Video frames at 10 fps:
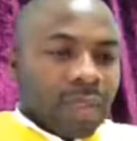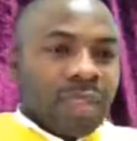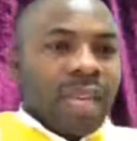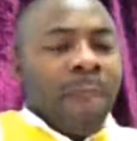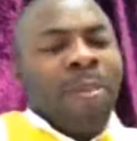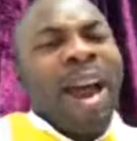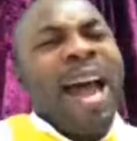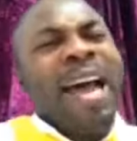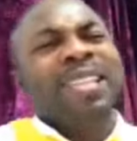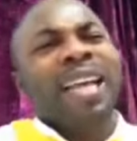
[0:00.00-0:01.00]
The
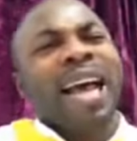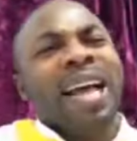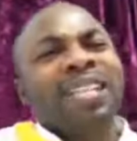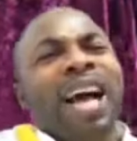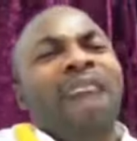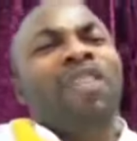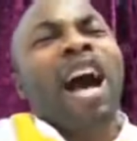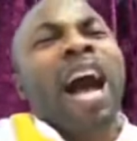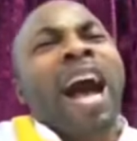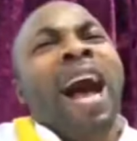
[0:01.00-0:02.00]
presence of
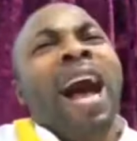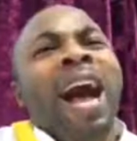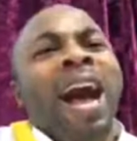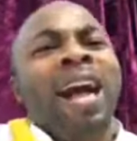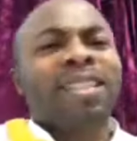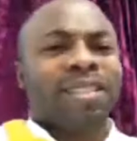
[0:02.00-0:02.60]
God.